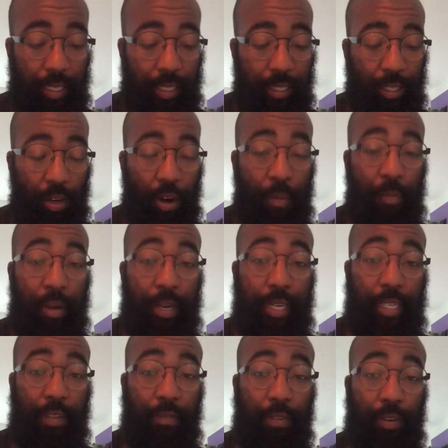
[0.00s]
there are many
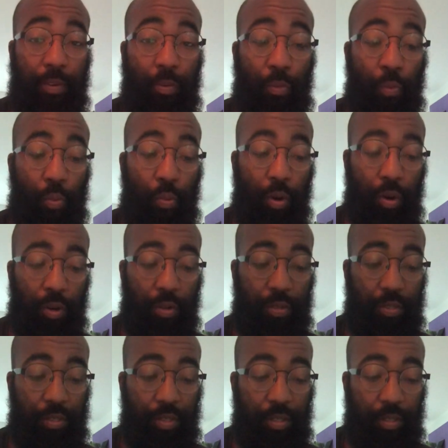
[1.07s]
different
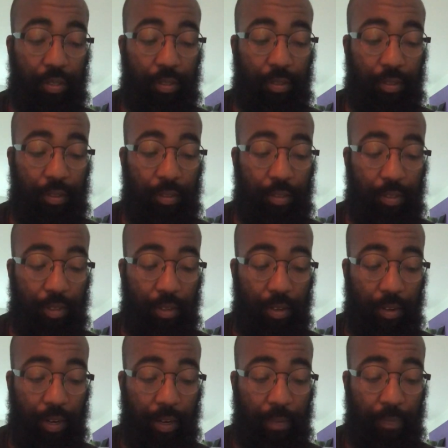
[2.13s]
worlds, all
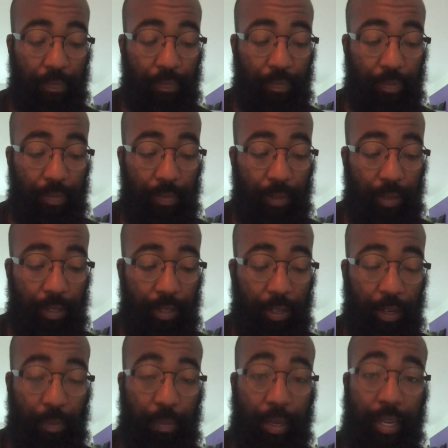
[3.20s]
right? There
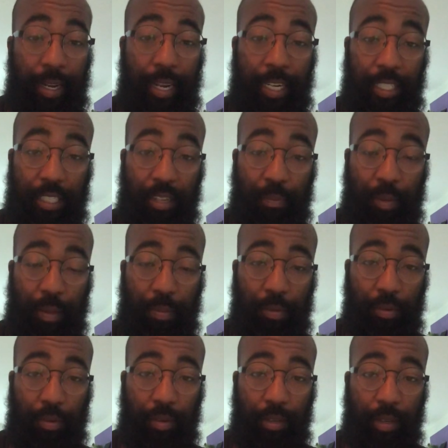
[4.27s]
can be a nation of
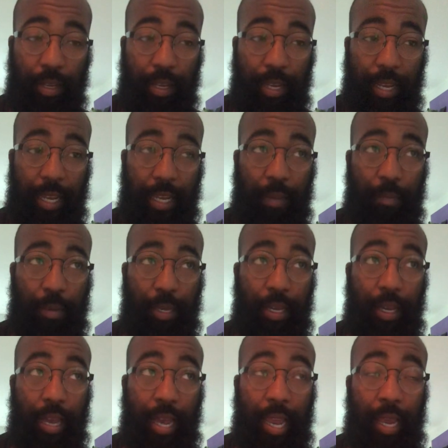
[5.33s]
people. It can be
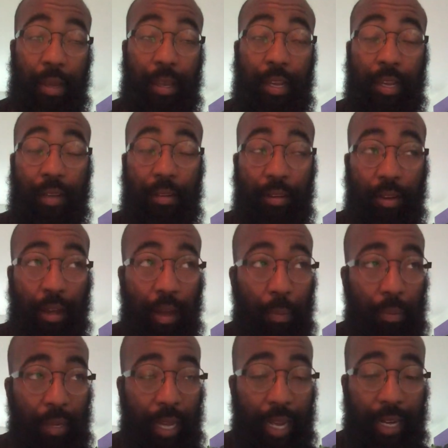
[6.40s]
a
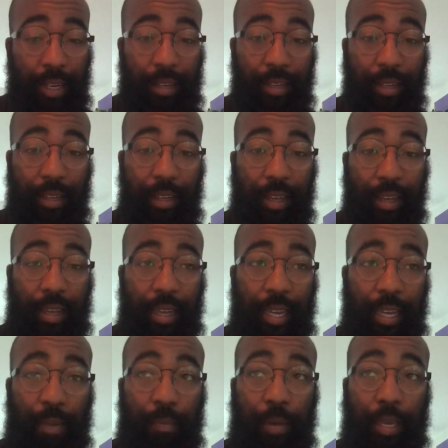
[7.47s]
planet.
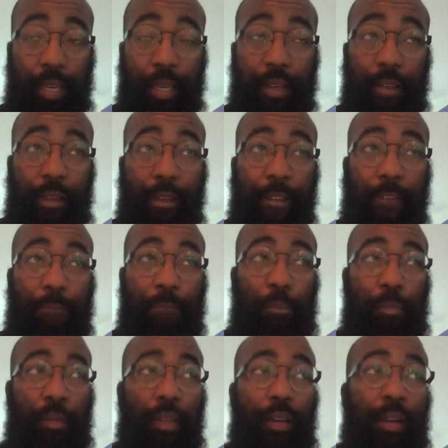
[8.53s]
It can be
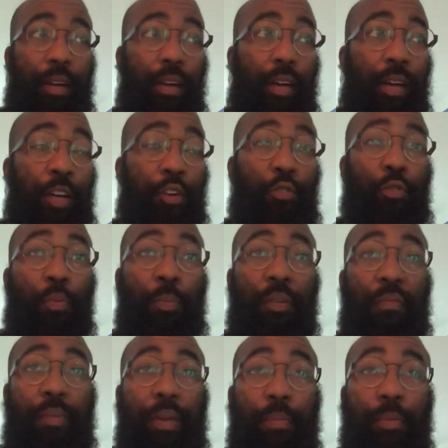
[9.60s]
a group
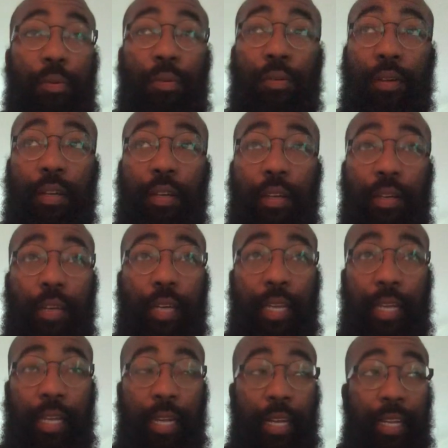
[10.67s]
of people
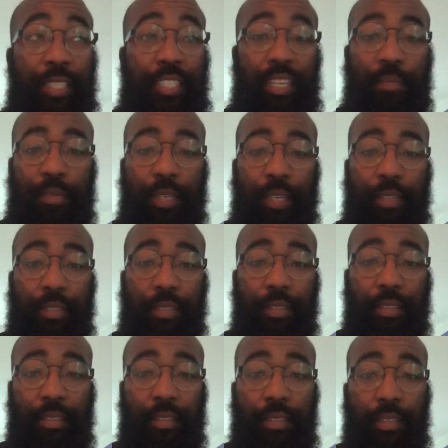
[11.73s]
in a subject.
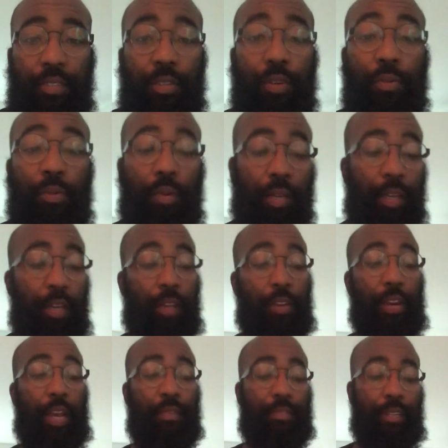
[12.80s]
So
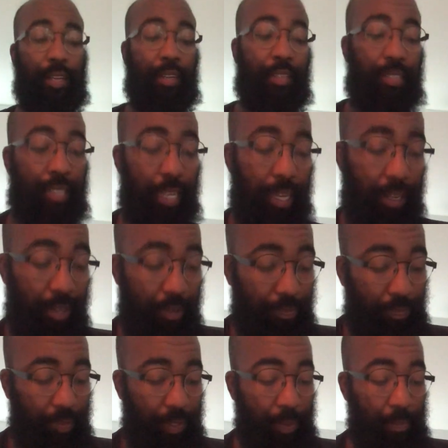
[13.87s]
you have to understand
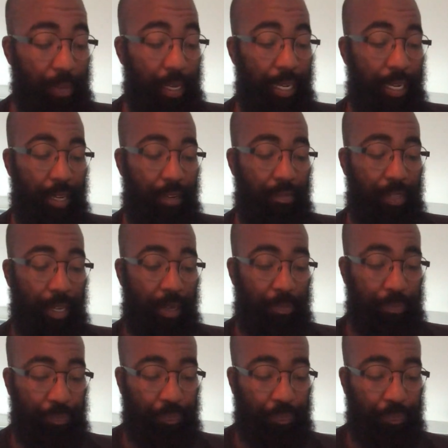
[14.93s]
the meaning of that.